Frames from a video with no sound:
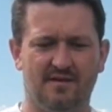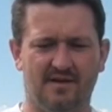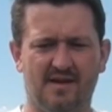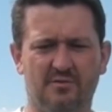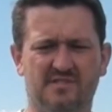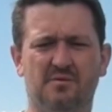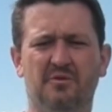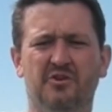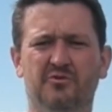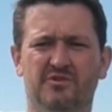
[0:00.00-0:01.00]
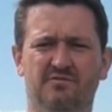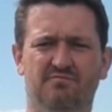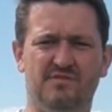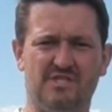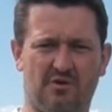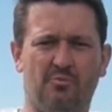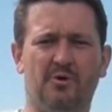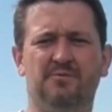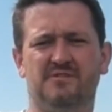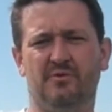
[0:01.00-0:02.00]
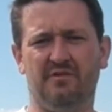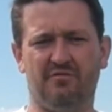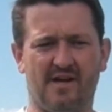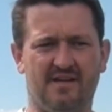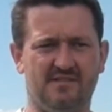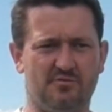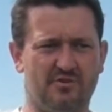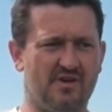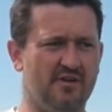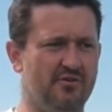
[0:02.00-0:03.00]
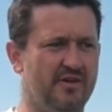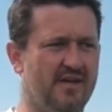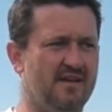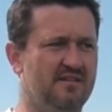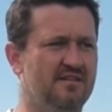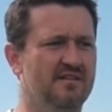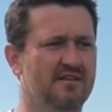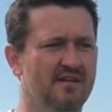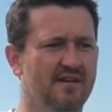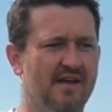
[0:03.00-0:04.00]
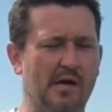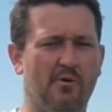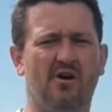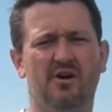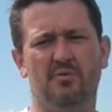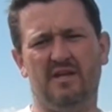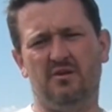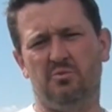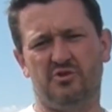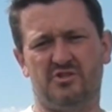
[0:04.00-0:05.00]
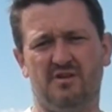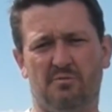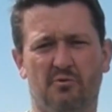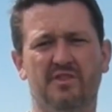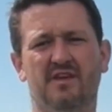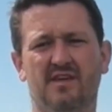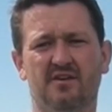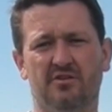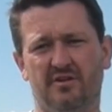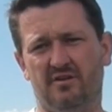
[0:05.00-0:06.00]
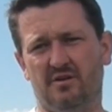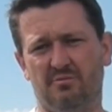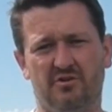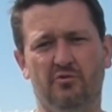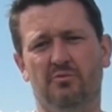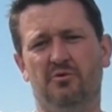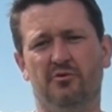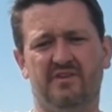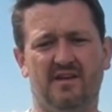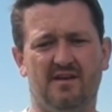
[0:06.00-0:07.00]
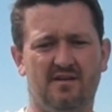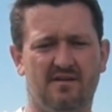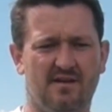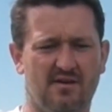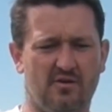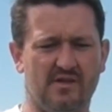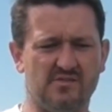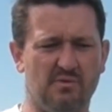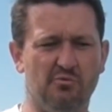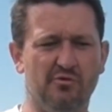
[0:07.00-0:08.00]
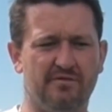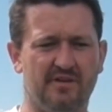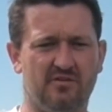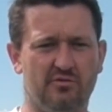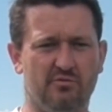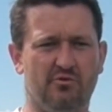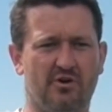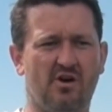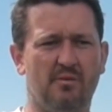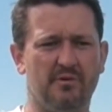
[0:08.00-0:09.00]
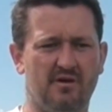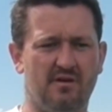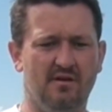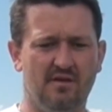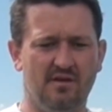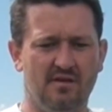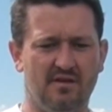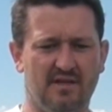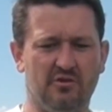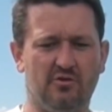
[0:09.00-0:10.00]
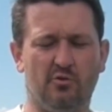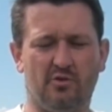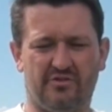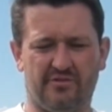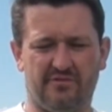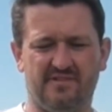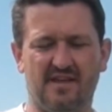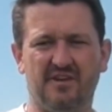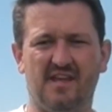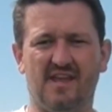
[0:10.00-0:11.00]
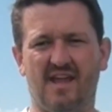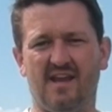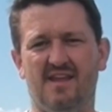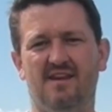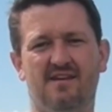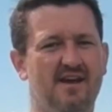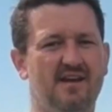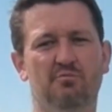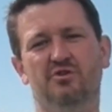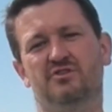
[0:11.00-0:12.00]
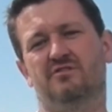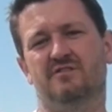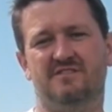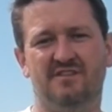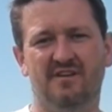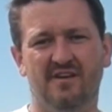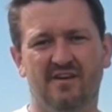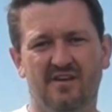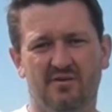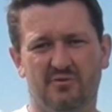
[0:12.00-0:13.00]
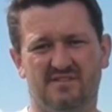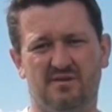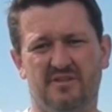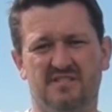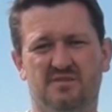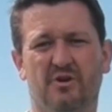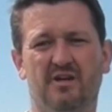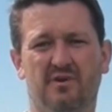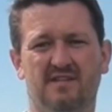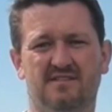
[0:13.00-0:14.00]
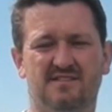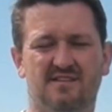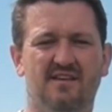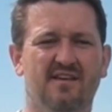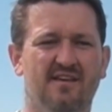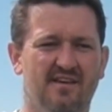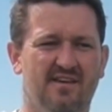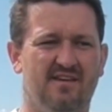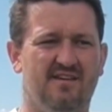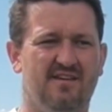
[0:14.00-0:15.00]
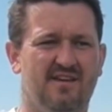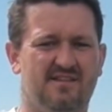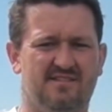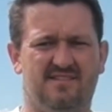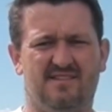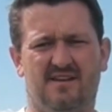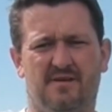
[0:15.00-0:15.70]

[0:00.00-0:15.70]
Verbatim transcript: Yeah, with some of the new general purpose wheat varieties, we're trying to look at how hard we can push, number one, the yield, and number two, the protein. And, you know, as we move into more common yield goals of 70, 80, 90 bushels with some of these spring wheats, it's